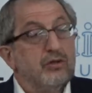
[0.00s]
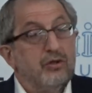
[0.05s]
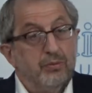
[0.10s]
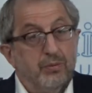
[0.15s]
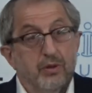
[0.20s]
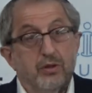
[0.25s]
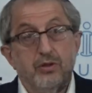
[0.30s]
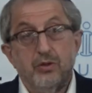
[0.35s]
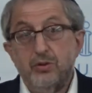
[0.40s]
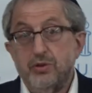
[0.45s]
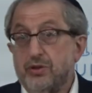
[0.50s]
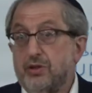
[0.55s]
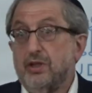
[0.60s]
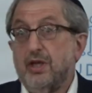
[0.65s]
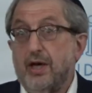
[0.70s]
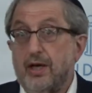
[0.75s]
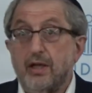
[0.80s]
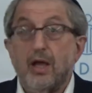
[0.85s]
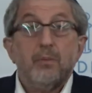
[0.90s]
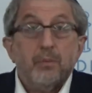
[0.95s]
to reduce
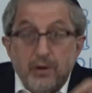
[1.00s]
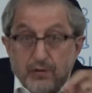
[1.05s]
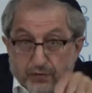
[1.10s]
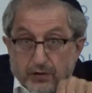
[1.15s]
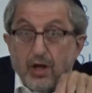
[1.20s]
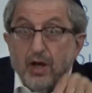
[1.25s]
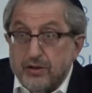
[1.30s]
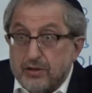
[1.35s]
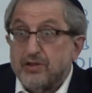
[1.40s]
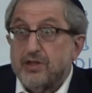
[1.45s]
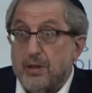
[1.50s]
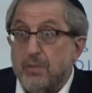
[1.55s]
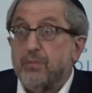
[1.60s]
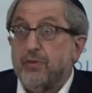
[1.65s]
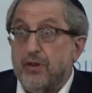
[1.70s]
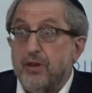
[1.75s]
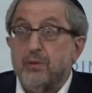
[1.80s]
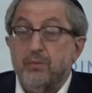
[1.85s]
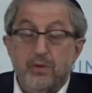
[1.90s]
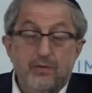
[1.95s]
that, and we've done
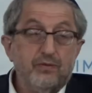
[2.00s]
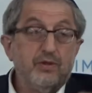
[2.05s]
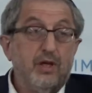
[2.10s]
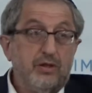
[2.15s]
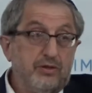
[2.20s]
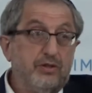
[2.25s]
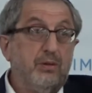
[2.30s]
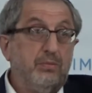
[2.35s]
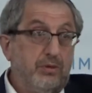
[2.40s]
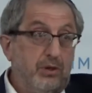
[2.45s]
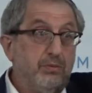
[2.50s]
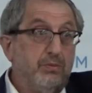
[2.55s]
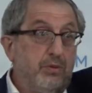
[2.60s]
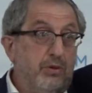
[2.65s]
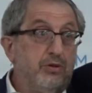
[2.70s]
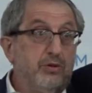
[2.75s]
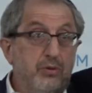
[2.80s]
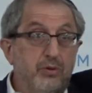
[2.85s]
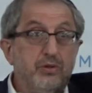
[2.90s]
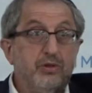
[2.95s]
something, we've done something to
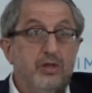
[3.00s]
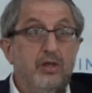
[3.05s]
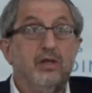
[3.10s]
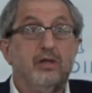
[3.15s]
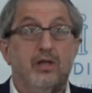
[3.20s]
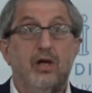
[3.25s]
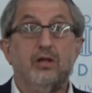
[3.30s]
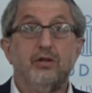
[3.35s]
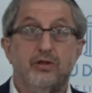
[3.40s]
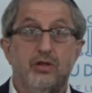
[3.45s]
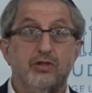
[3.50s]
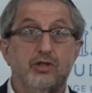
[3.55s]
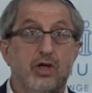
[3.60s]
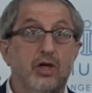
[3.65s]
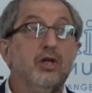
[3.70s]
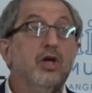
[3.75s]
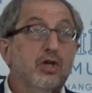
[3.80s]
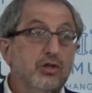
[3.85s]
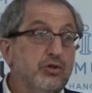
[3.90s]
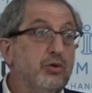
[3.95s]
reduce the adult to
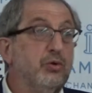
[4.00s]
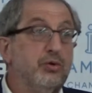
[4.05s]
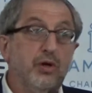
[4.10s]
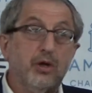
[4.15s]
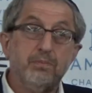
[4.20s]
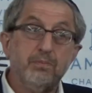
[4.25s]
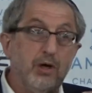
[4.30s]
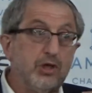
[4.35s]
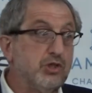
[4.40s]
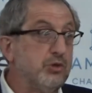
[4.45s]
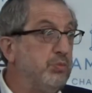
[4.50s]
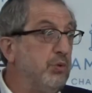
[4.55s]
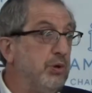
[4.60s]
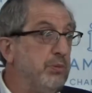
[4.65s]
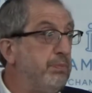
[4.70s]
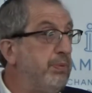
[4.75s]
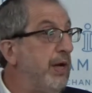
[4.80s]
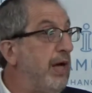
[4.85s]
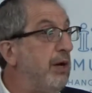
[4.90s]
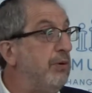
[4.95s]
child. Children are much
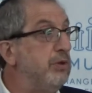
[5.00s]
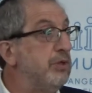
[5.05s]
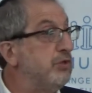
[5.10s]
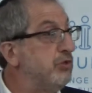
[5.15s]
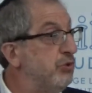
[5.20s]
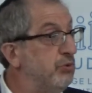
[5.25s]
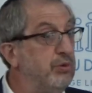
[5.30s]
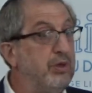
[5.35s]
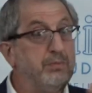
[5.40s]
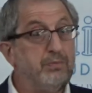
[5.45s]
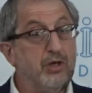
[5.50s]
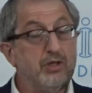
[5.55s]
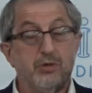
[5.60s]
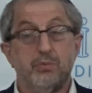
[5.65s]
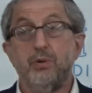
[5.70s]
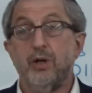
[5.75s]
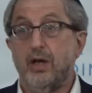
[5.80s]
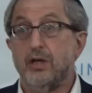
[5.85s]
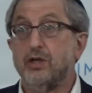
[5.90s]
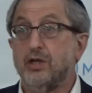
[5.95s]
more empowered, children are
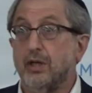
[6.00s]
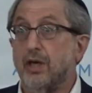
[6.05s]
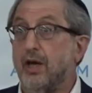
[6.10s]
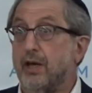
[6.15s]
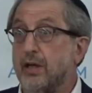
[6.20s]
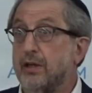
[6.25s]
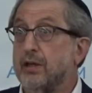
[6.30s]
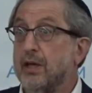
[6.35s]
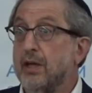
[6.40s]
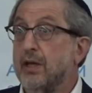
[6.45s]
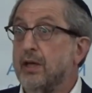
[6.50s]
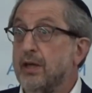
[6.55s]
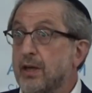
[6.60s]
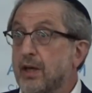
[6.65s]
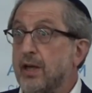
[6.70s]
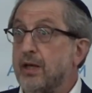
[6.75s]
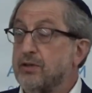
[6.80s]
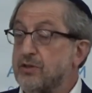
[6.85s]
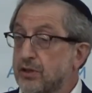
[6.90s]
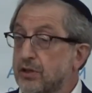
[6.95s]
much more educated.
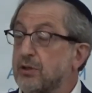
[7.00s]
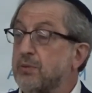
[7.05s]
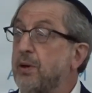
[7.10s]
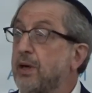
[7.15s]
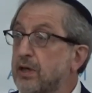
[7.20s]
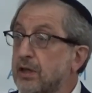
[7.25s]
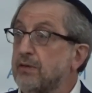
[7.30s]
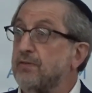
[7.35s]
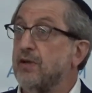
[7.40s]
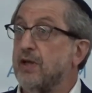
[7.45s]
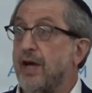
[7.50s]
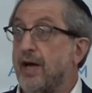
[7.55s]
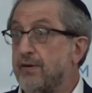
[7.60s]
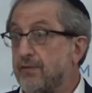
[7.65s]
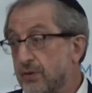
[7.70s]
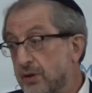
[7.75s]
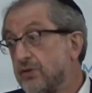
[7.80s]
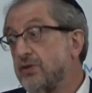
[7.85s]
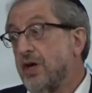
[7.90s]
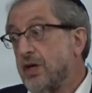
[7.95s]
And so the credit of a
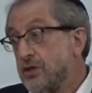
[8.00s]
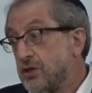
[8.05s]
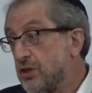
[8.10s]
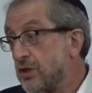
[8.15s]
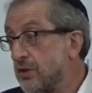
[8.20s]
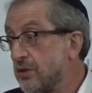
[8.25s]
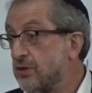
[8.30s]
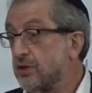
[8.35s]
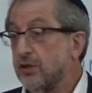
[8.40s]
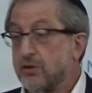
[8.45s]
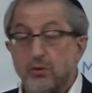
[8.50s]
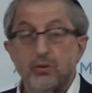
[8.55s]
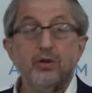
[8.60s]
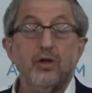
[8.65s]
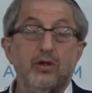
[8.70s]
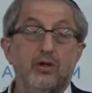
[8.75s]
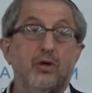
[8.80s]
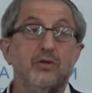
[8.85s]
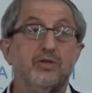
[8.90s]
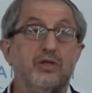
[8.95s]
lot of organizations,
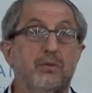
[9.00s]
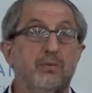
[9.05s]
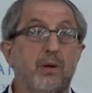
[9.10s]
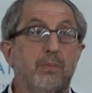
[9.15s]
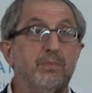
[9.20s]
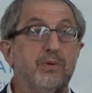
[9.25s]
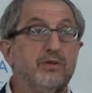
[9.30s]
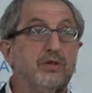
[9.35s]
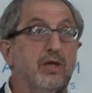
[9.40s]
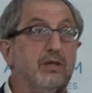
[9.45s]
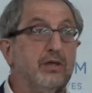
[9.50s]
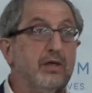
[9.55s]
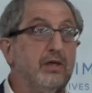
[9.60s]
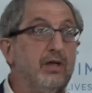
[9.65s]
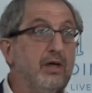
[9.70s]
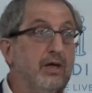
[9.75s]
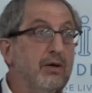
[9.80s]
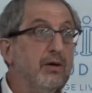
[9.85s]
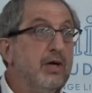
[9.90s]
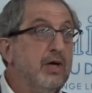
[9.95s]
including those that are represented
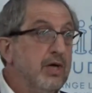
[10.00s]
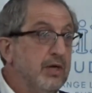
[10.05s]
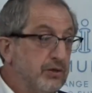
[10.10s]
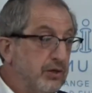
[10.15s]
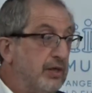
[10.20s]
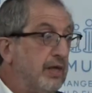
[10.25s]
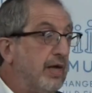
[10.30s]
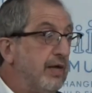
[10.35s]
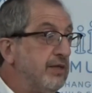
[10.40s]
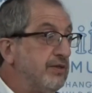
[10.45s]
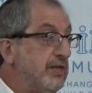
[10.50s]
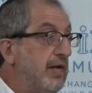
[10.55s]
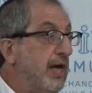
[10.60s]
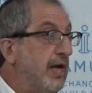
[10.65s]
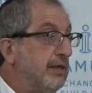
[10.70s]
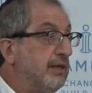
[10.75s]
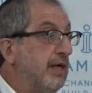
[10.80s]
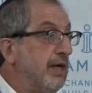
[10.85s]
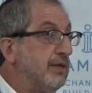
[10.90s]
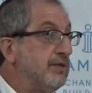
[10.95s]
here. So that, is
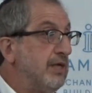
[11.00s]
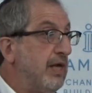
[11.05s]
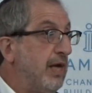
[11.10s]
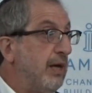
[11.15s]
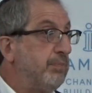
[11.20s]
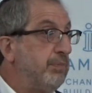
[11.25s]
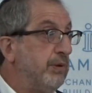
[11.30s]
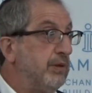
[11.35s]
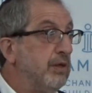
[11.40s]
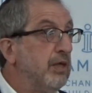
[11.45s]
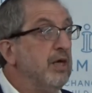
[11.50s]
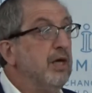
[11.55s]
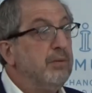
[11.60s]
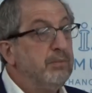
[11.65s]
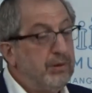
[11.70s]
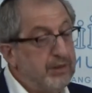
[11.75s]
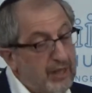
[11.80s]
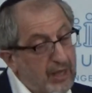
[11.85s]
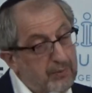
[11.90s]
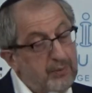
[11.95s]
that has happened.
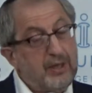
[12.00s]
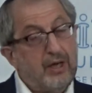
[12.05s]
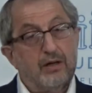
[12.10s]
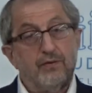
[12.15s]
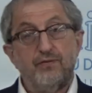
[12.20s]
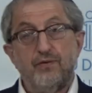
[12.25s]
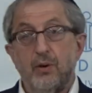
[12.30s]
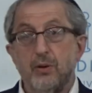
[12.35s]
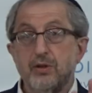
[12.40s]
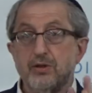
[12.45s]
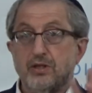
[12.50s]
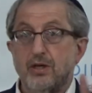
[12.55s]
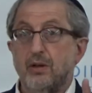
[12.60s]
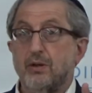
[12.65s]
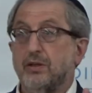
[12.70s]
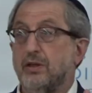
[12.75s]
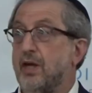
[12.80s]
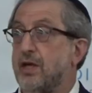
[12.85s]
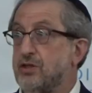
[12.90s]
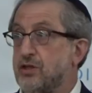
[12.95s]
But now we got to focus
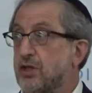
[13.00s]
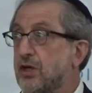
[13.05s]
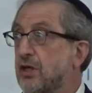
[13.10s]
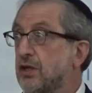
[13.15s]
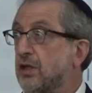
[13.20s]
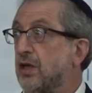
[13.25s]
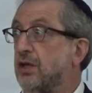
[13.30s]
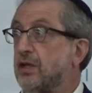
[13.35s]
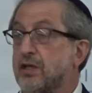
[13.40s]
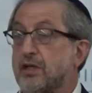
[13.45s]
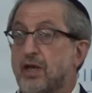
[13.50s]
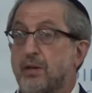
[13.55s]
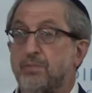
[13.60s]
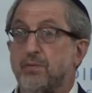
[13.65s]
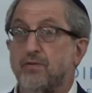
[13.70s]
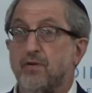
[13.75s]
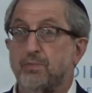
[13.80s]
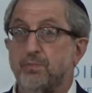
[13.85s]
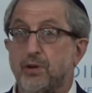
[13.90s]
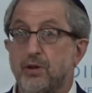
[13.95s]
our attention on the other type
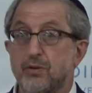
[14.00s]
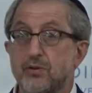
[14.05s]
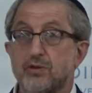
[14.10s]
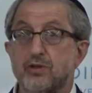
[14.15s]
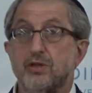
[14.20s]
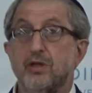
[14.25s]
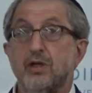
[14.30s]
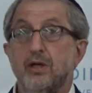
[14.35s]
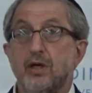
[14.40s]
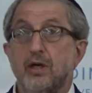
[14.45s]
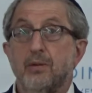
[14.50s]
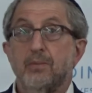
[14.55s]
of abuse,